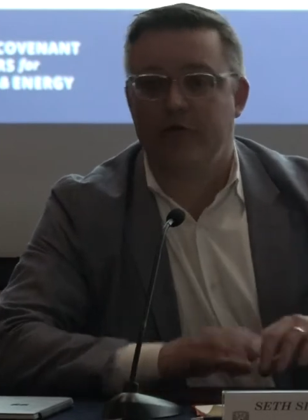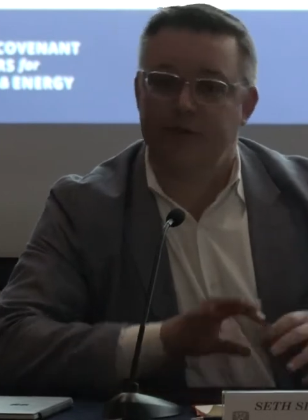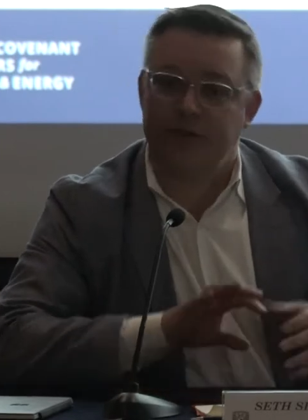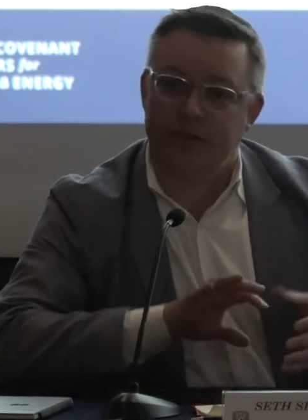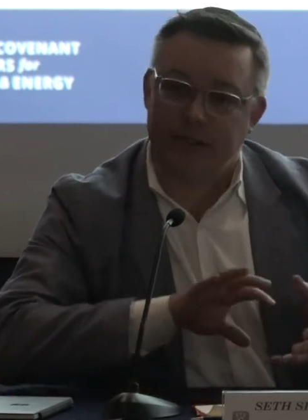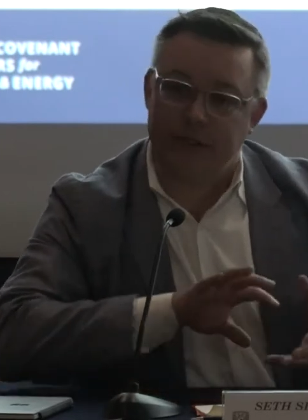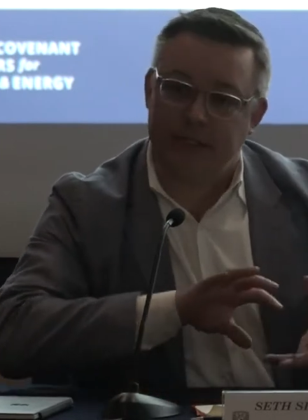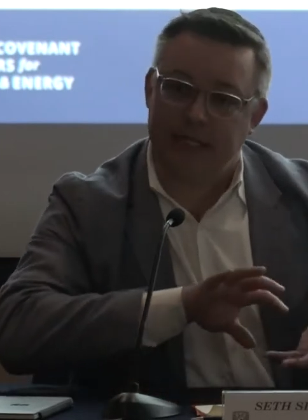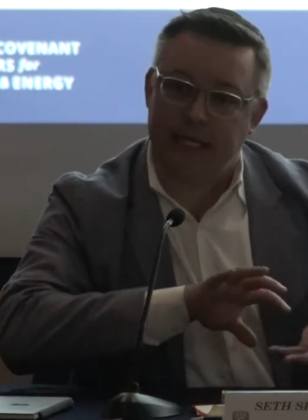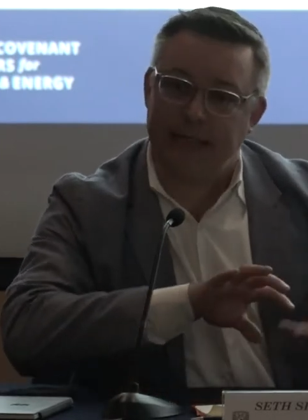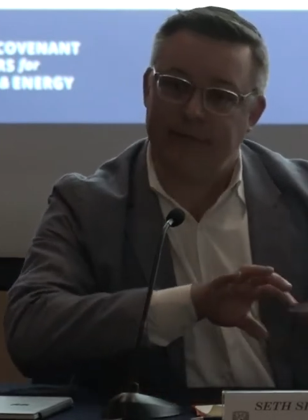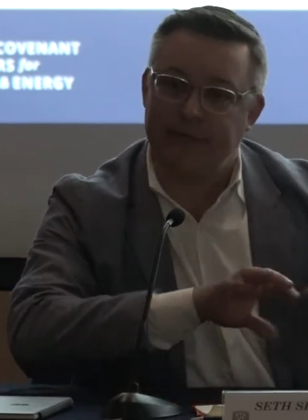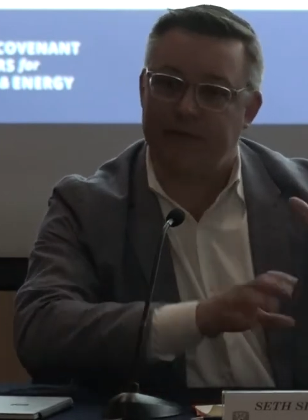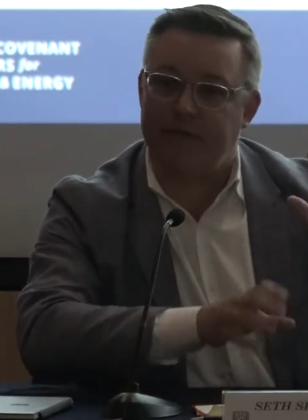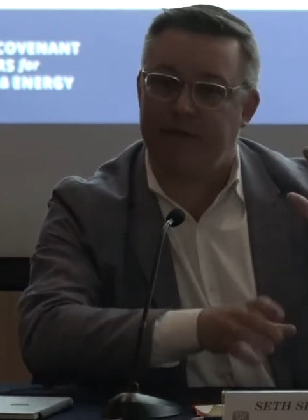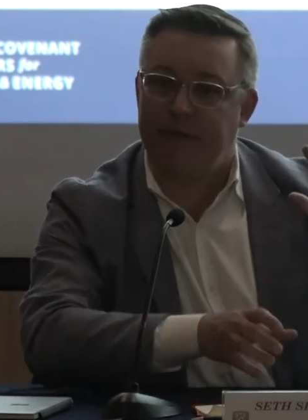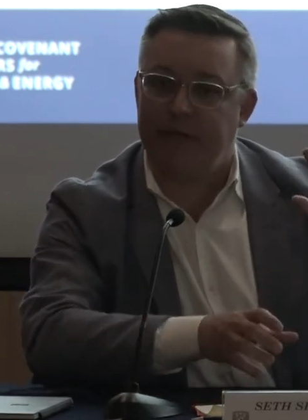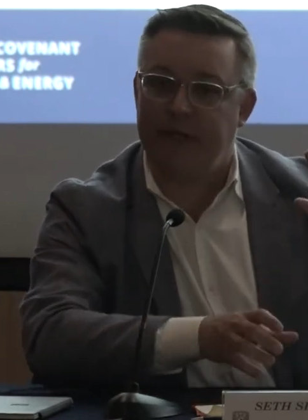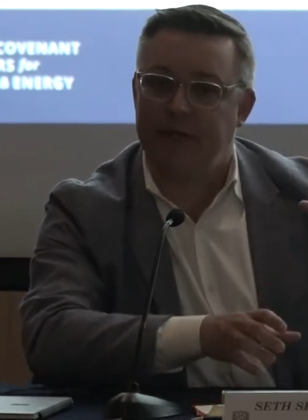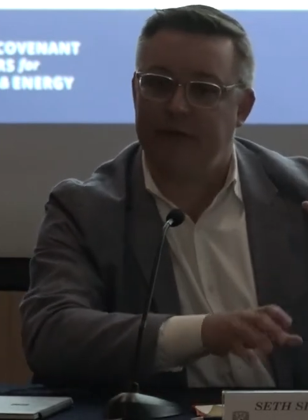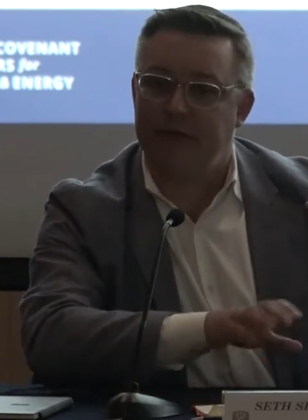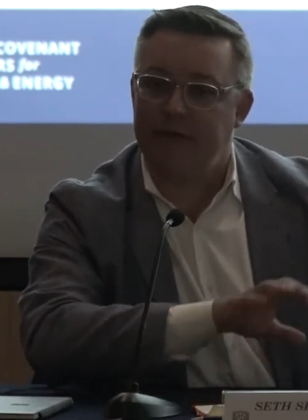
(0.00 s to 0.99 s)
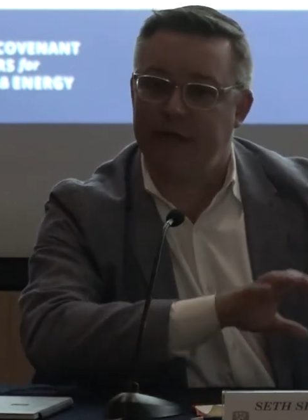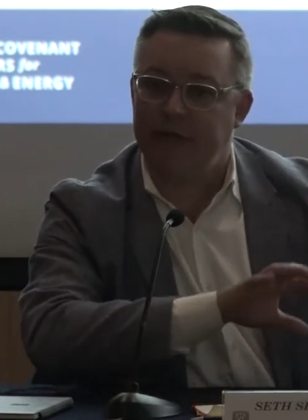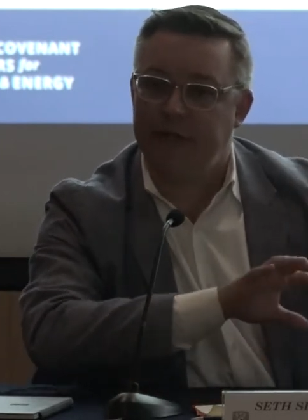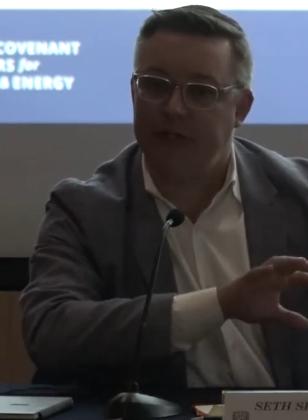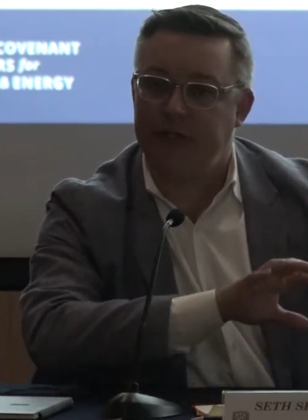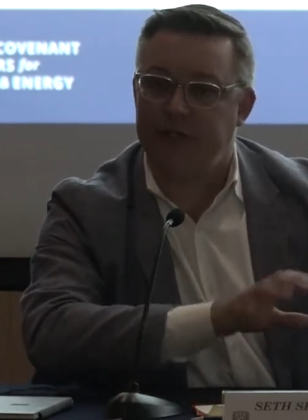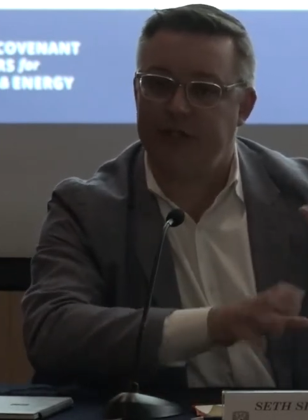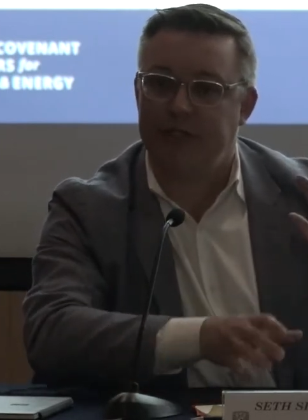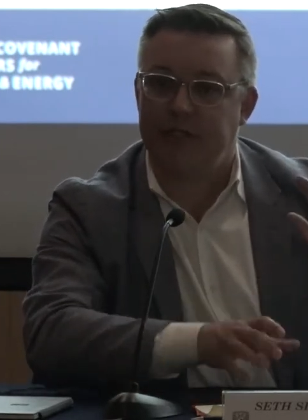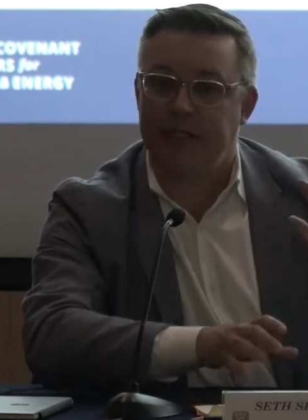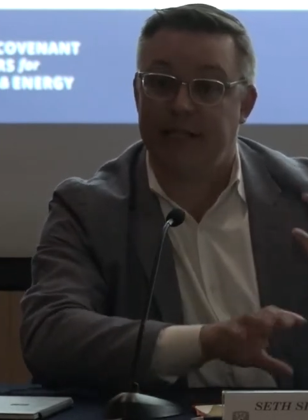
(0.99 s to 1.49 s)
So the types of
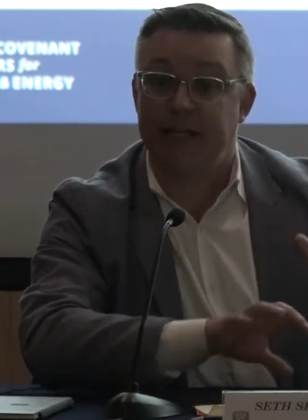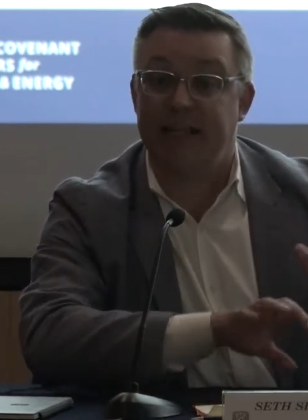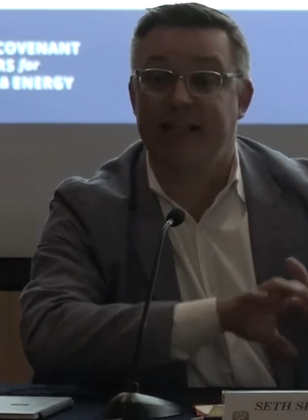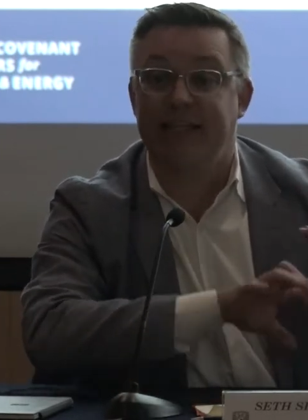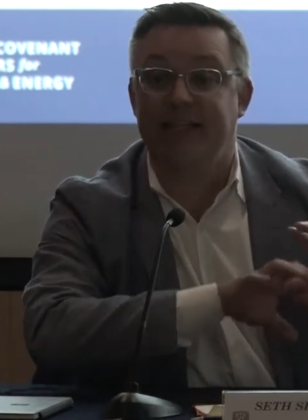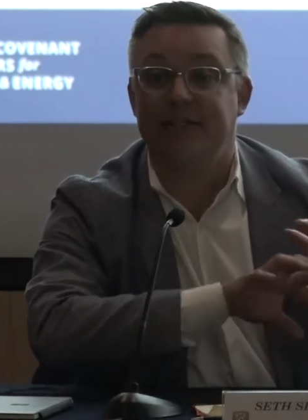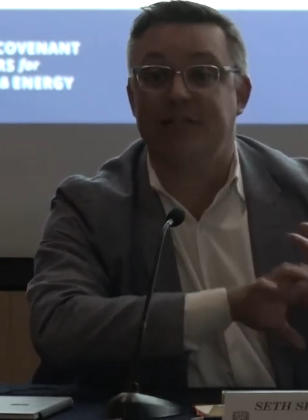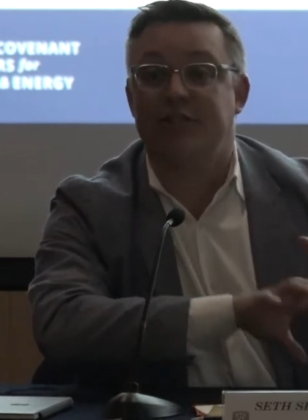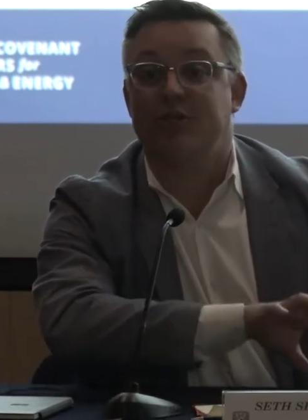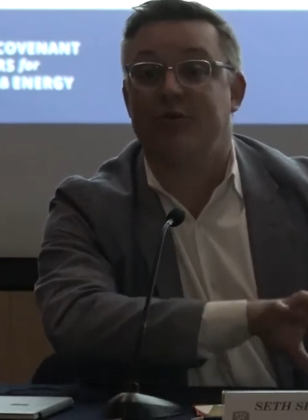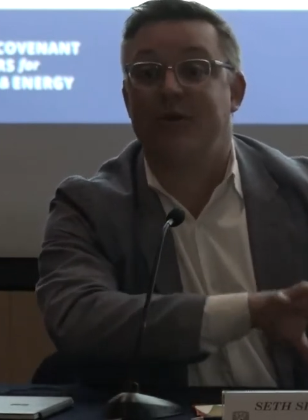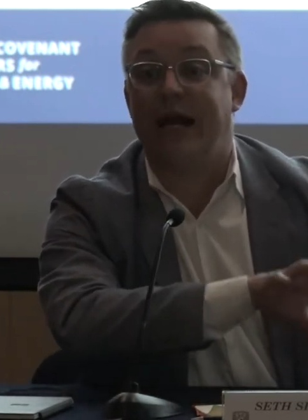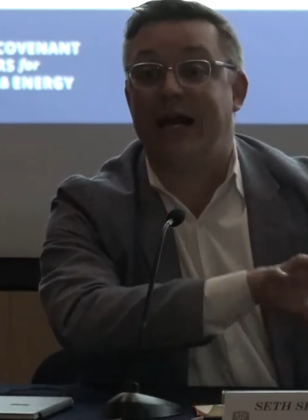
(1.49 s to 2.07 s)
interventions and the things that you